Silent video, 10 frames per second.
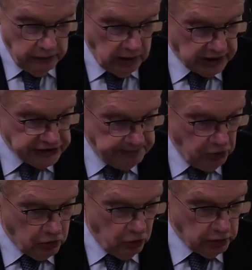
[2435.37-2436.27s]
The
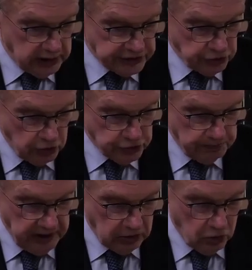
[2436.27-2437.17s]
Luxembourg Court has
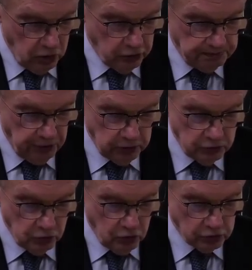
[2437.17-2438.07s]
also been called upon
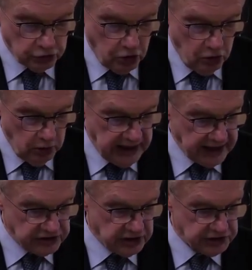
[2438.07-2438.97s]
to control the
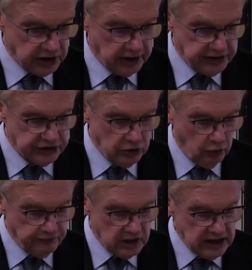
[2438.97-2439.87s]
exercise
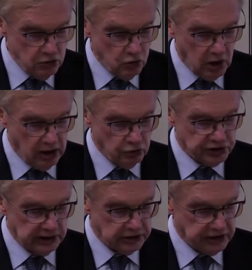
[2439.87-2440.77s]
of the EU
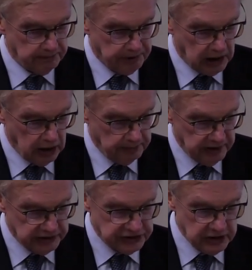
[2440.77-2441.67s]
councils and
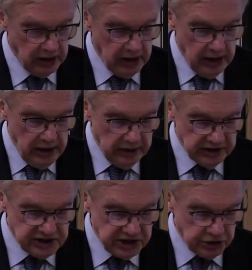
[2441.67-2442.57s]
parliaments'
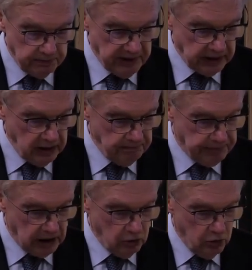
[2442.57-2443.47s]
decision-making
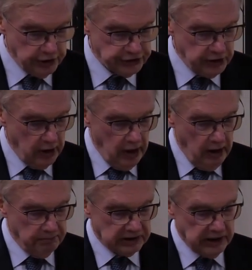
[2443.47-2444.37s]
powers,
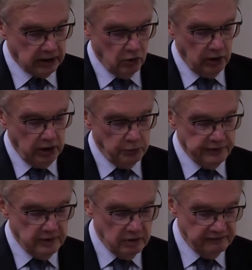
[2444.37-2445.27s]
particularly
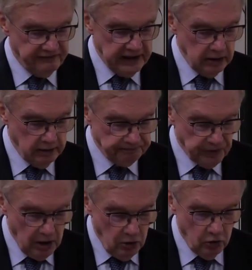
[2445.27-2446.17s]
within the field
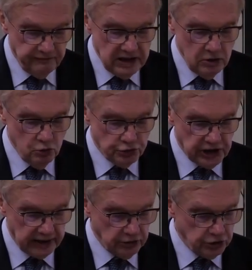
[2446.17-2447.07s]
of EU
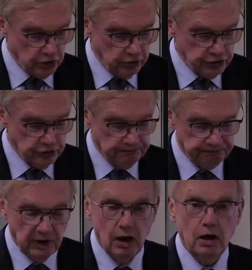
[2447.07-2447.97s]
sanctions
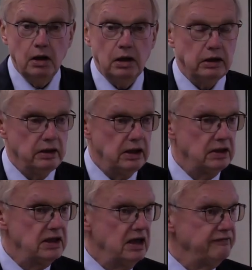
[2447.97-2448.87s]
in the
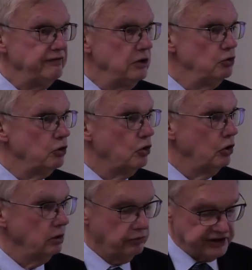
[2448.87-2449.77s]
TFU
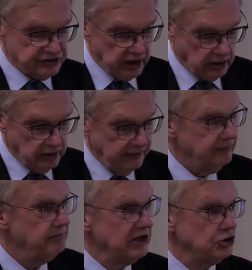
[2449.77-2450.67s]
called
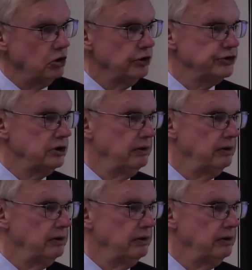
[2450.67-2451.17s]
restrictive measures